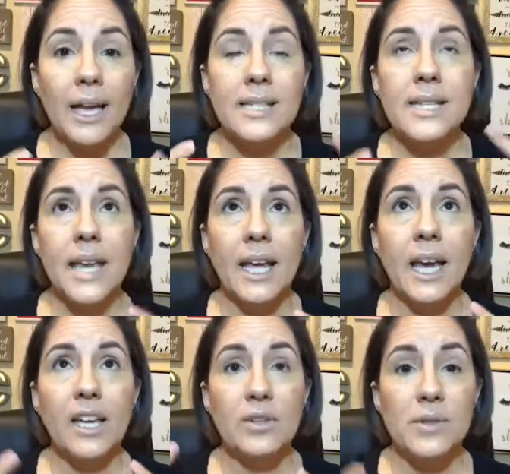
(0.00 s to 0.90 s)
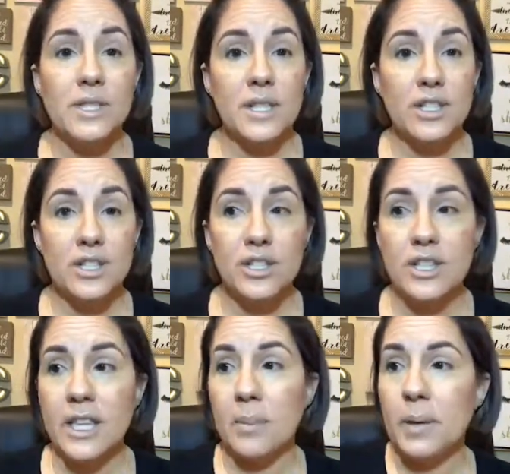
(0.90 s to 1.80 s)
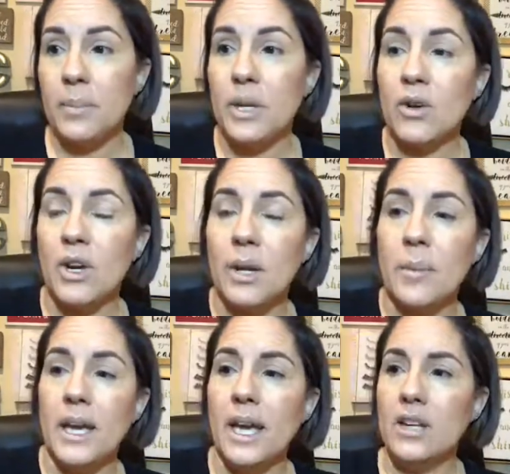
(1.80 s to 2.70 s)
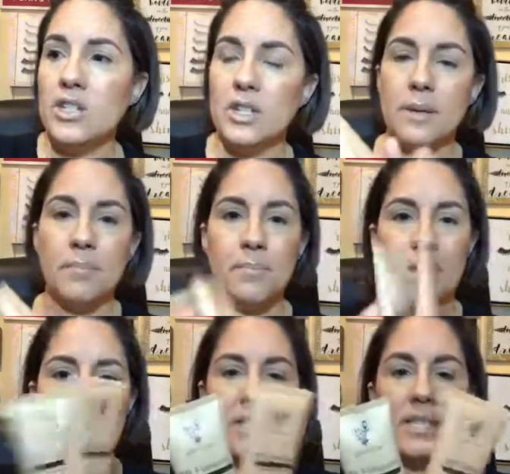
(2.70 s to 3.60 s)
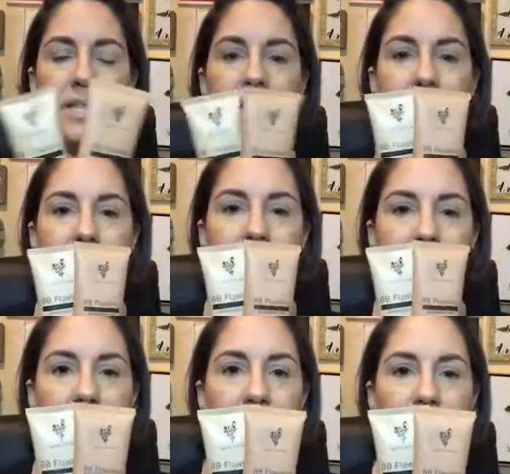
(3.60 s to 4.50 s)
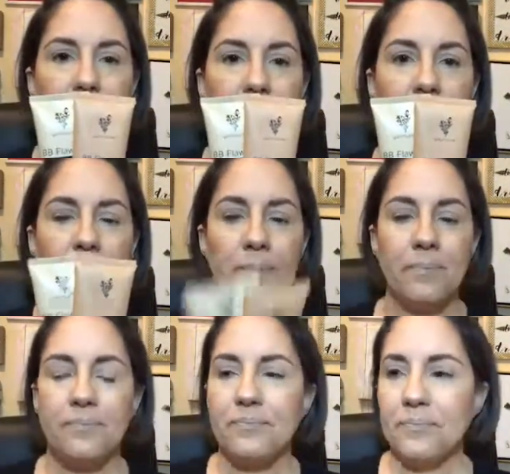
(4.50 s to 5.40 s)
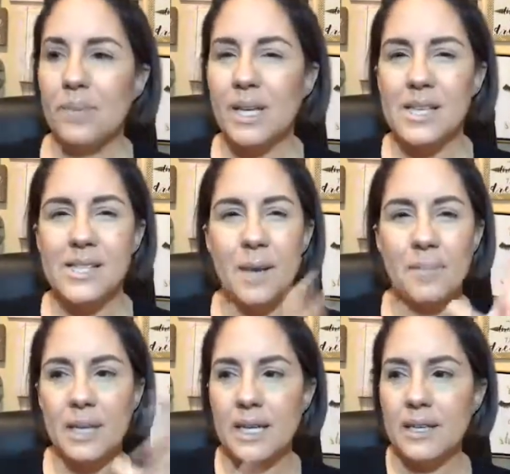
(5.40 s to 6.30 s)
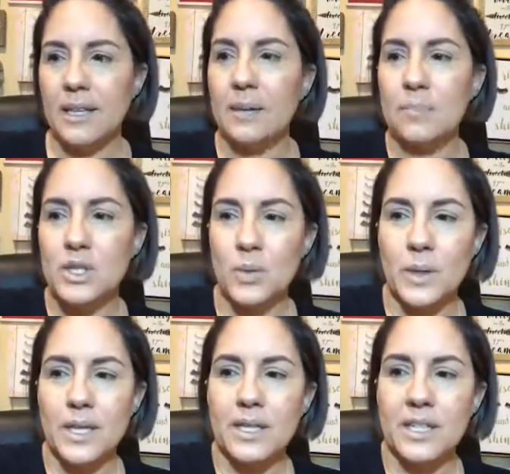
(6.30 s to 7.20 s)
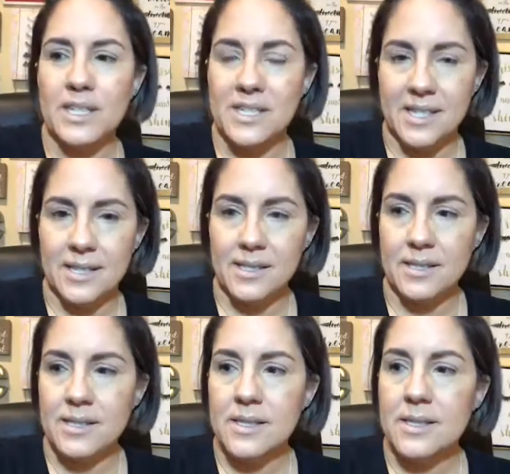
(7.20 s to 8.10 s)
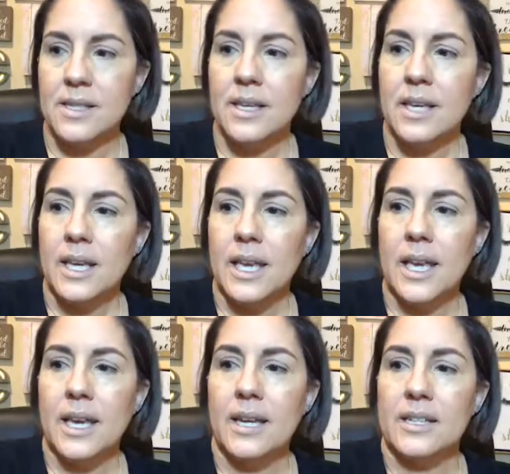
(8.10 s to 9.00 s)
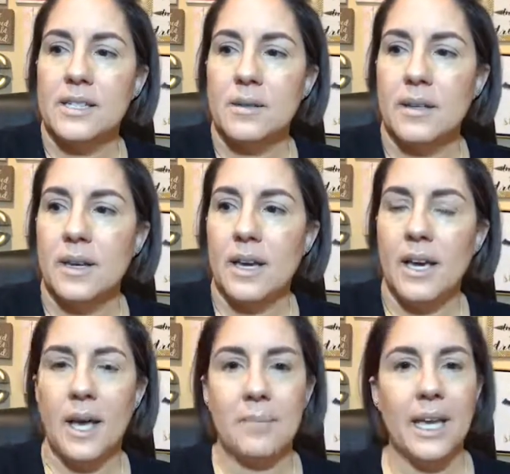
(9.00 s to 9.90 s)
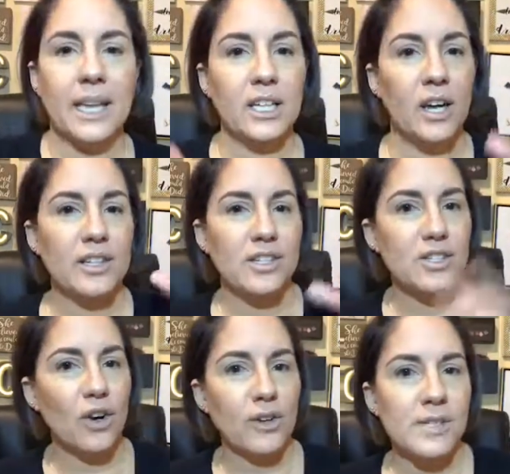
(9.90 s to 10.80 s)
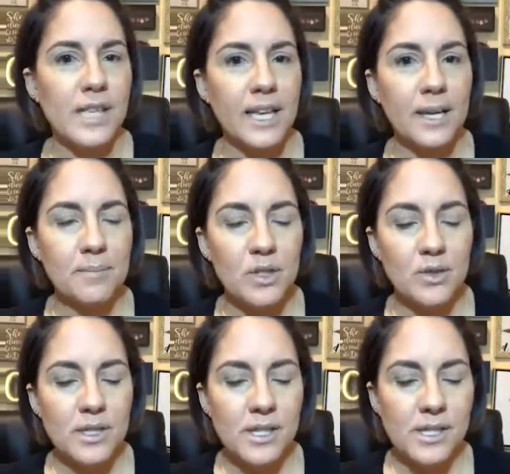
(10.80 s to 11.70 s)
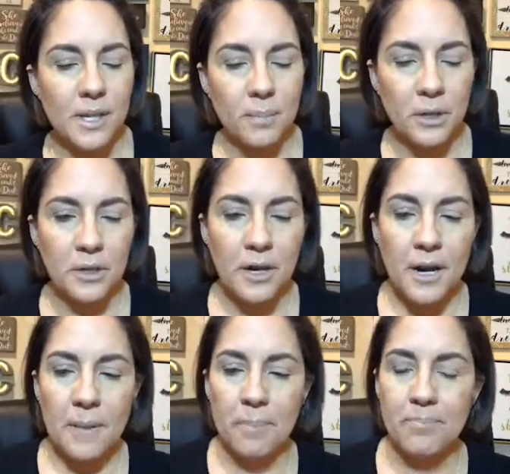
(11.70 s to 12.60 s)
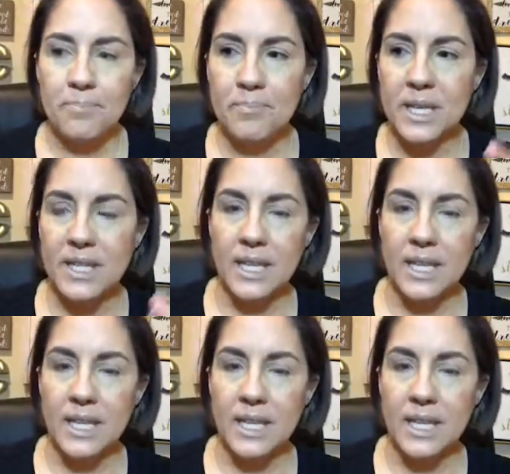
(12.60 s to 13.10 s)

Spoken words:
Today I use the BB cream. I actually mix these together because I'm in between seasons, and I'm like not as dark as I am during the summer, but